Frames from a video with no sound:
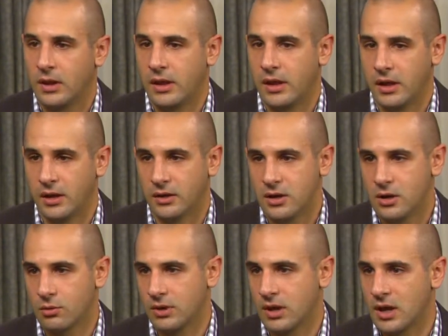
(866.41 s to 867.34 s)
And
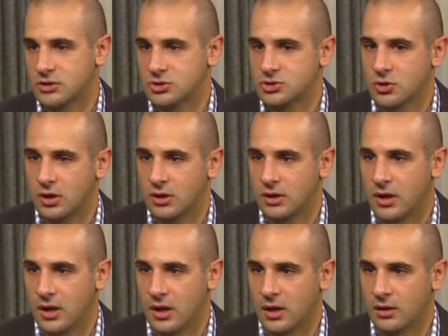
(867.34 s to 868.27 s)
here we concentrated
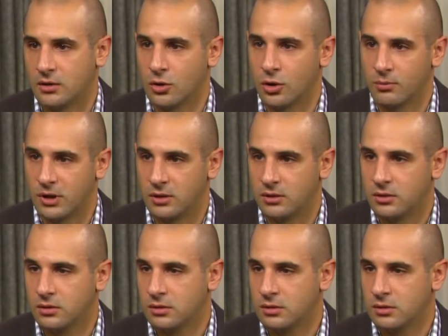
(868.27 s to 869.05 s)
on urban,